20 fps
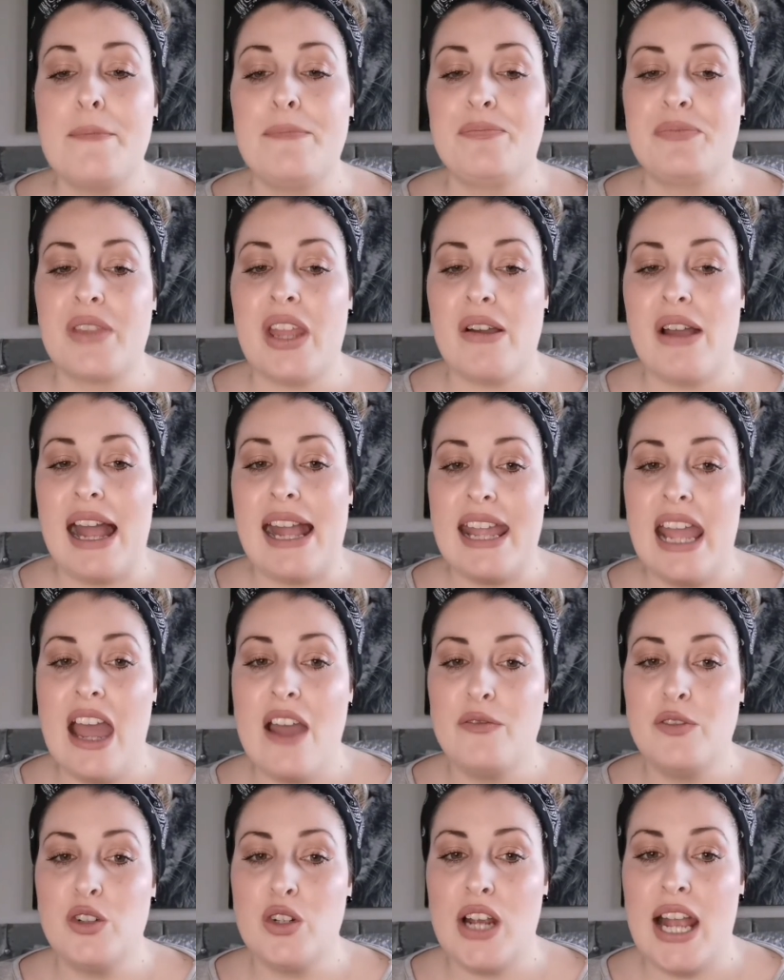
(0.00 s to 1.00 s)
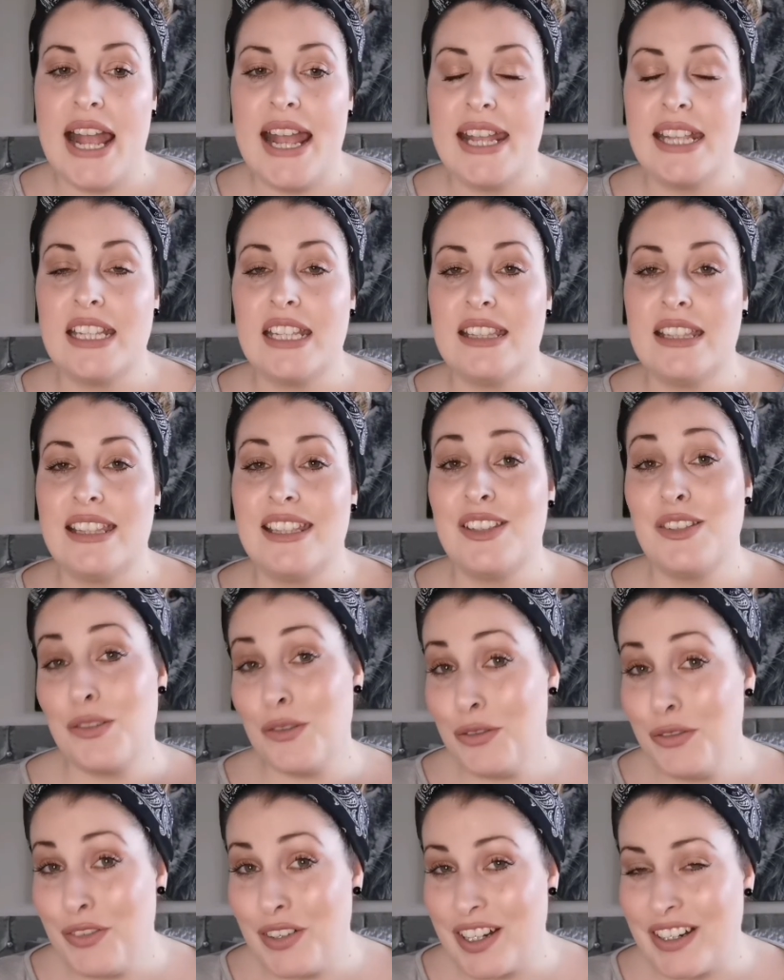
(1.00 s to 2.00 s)
Now I have tried the Snow
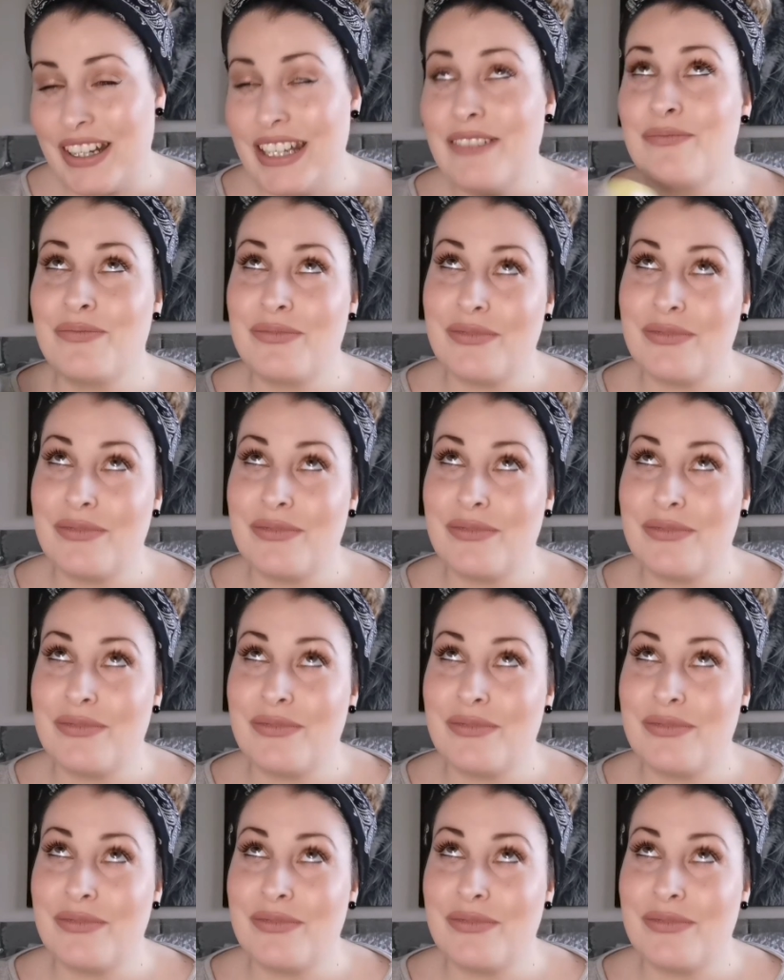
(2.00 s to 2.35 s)
Fairy,